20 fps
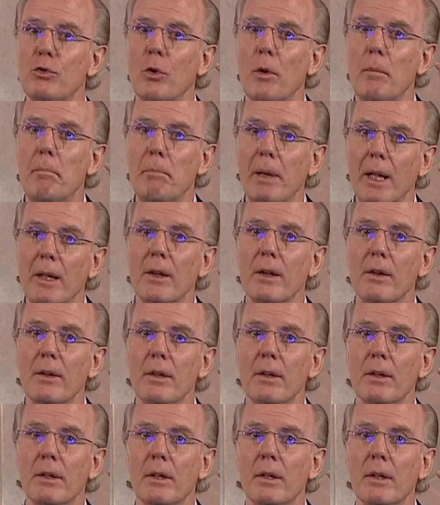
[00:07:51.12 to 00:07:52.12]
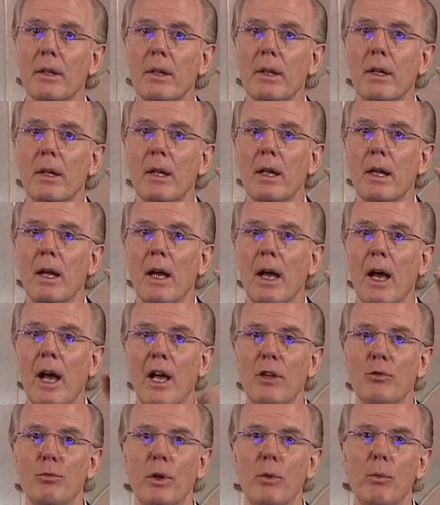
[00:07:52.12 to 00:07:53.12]
1 billion
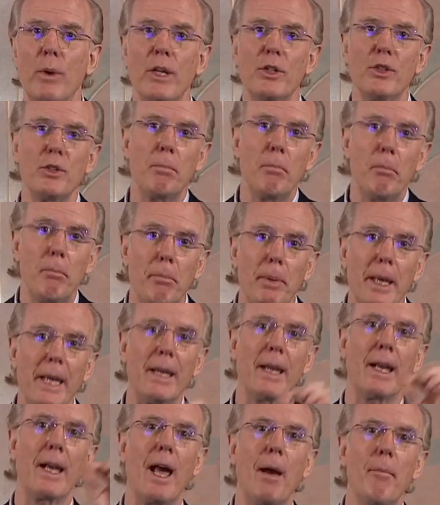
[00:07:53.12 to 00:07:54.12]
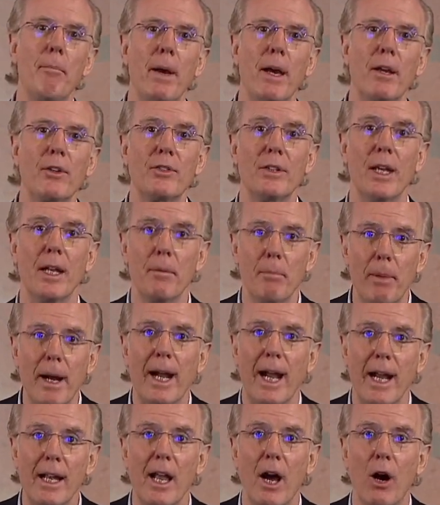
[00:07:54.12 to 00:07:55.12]
as we reach peak capex in
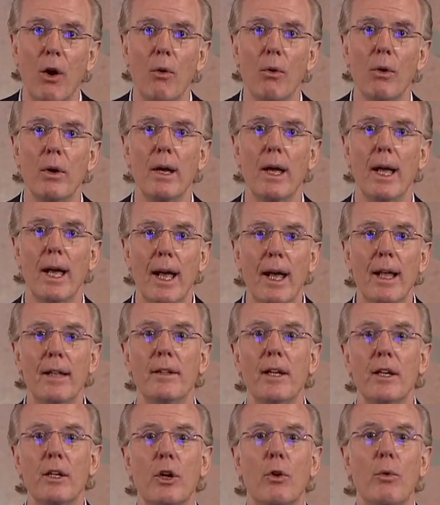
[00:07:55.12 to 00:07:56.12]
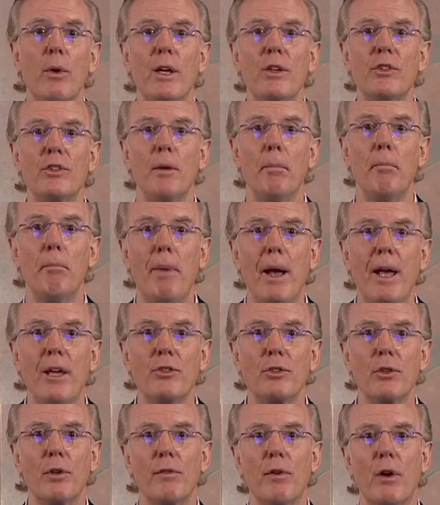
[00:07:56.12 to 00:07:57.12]
Bacalhau and increase the
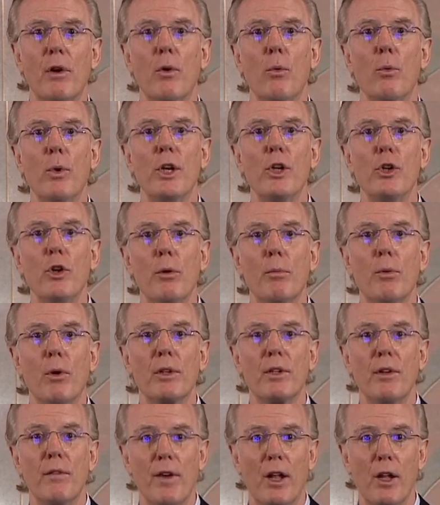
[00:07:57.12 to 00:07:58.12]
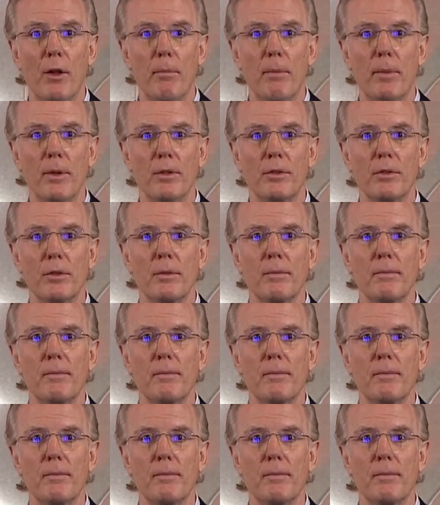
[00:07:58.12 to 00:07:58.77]
pace of our renewable developments.